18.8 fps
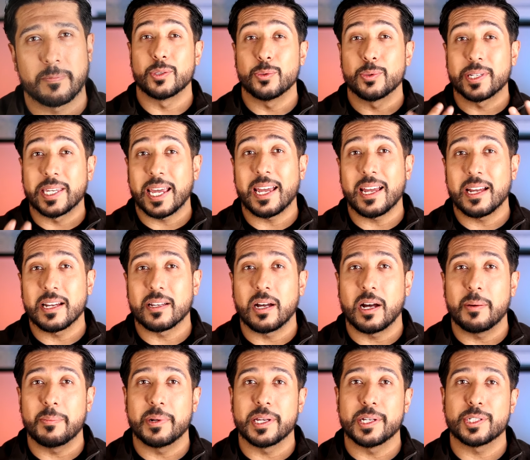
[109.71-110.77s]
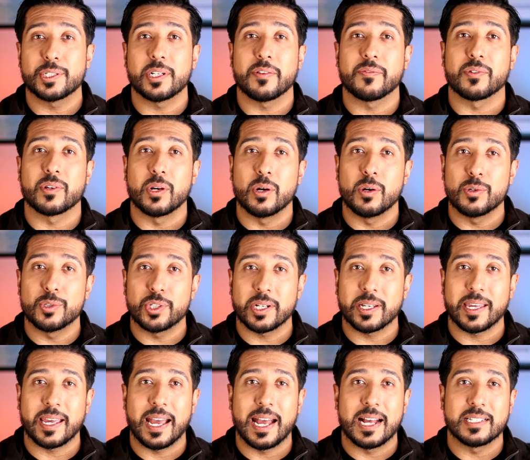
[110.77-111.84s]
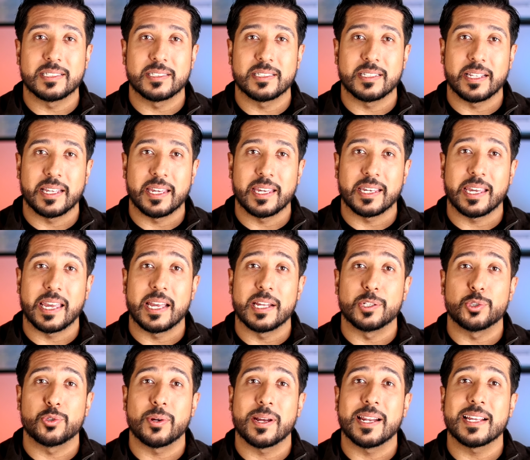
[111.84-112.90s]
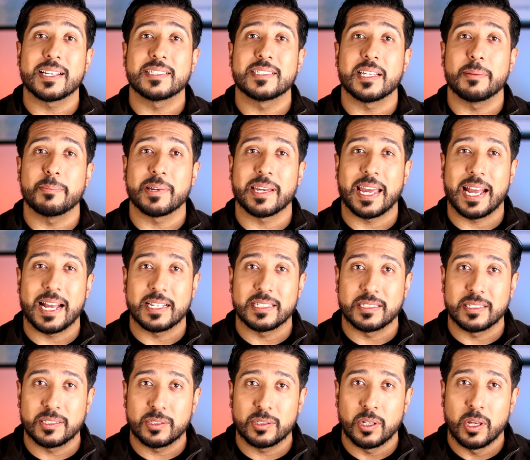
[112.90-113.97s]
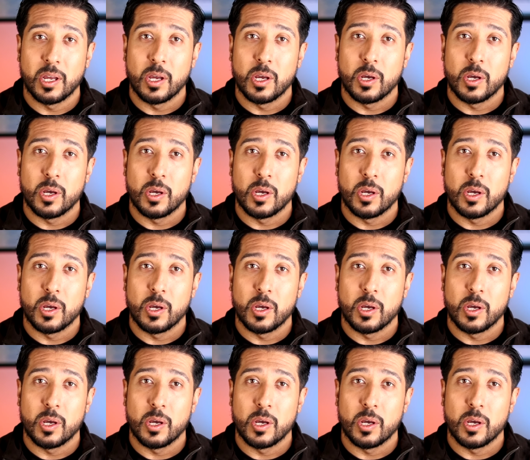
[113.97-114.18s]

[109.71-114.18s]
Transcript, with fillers: You get a combination of kojic, azelaic, and tranexamic acids,